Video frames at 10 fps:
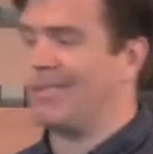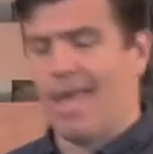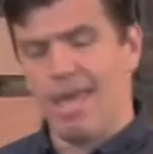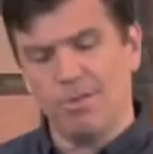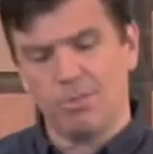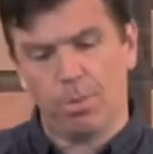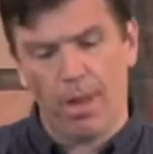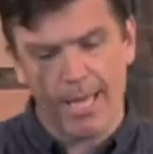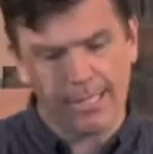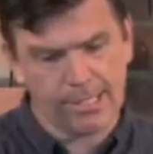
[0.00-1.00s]
Haman's
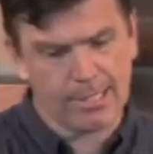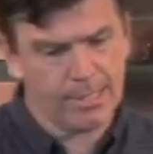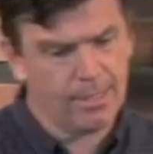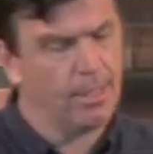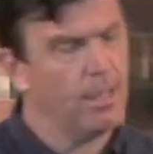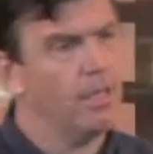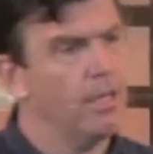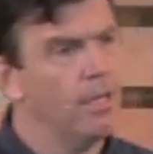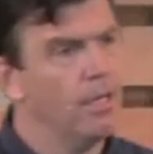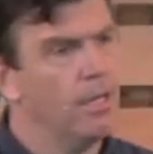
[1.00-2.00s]
place
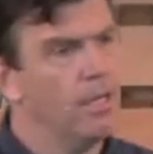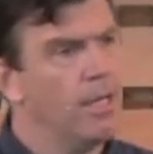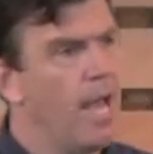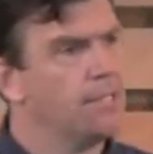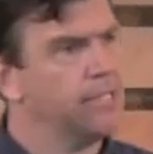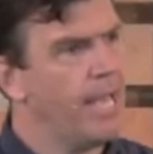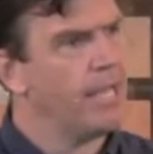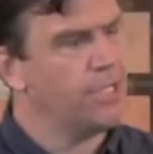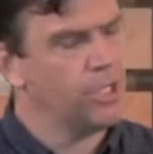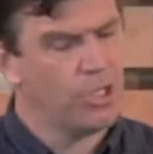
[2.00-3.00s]
as
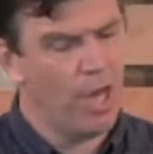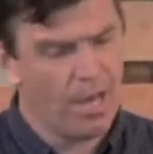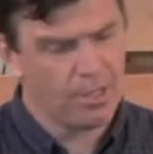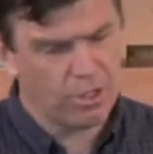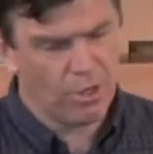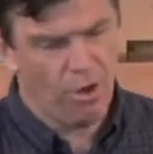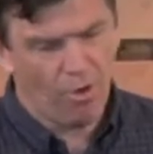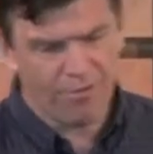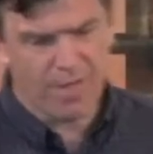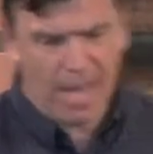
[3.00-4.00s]
second in charge
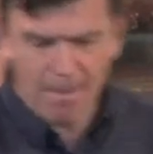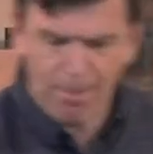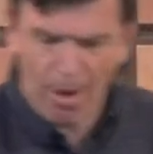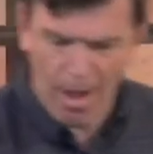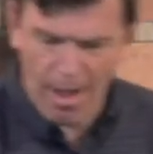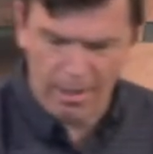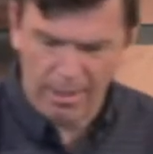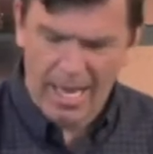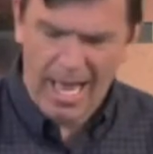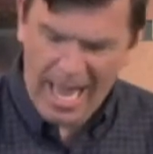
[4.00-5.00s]
of the empire.
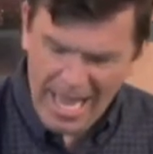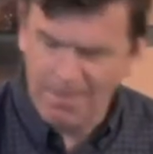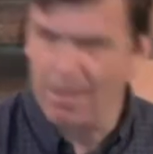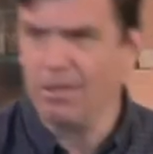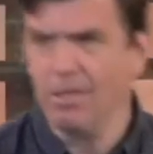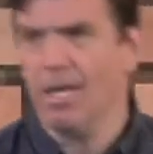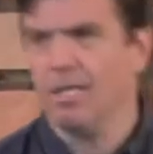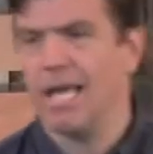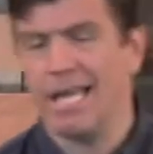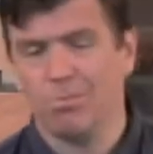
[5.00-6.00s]
Haman
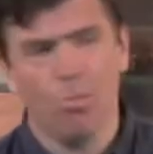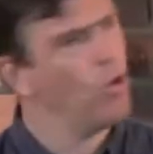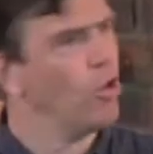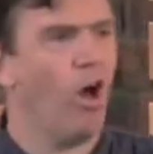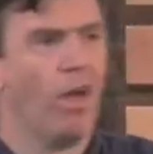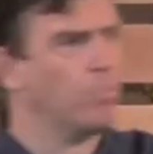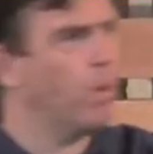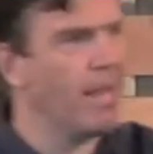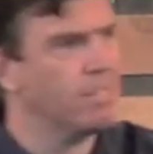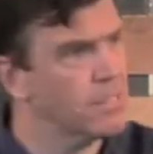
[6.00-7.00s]
takes Mordecai's
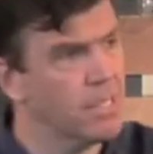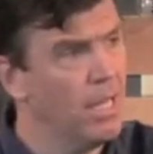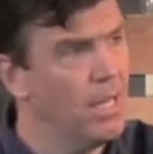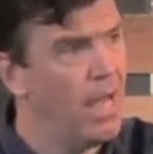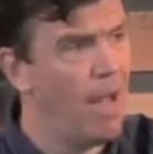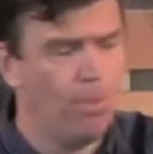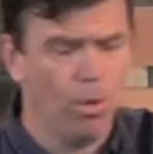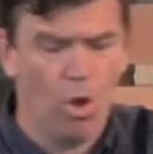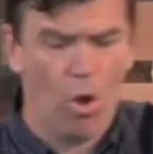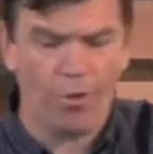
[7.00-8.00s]
place
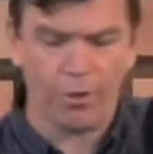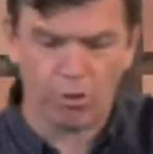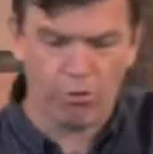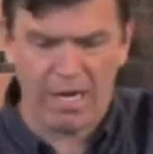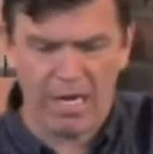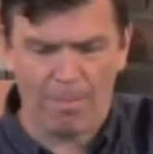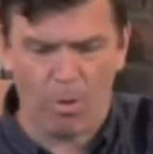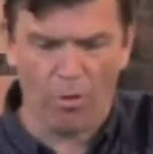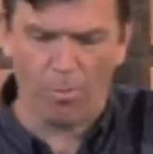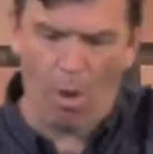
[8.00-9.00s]
up on the tree, up
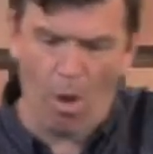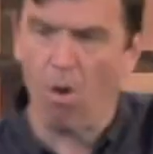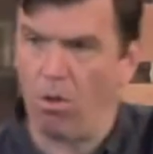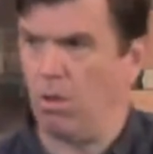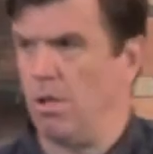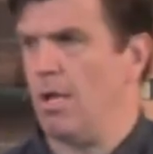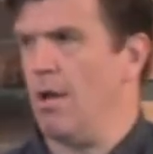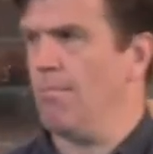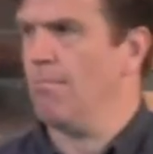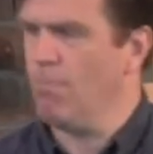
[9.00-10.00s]
on the pole.
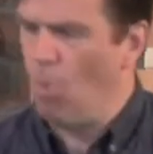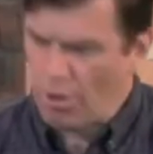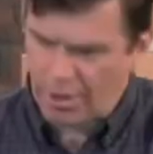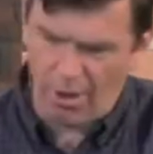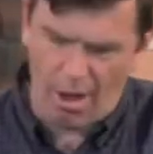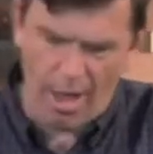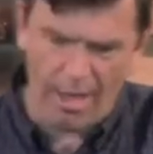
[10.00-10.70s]
Mordecai